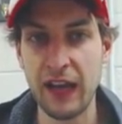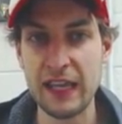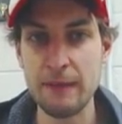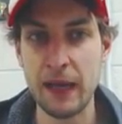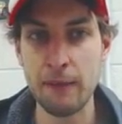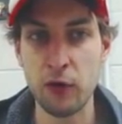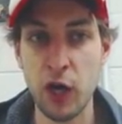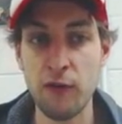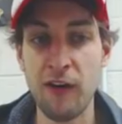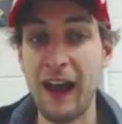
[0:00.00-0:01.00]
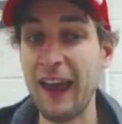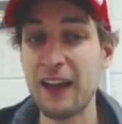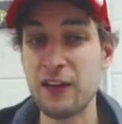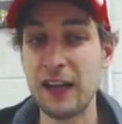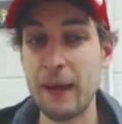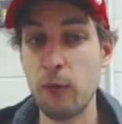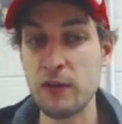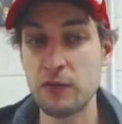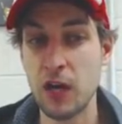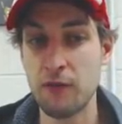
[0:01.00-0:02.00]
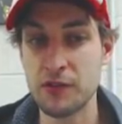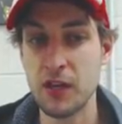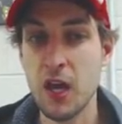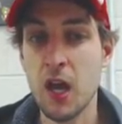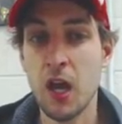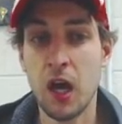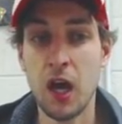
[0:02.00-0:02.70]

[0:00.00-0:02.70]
So I got to keep getting him to recover. I got to try to get him to where he recovers.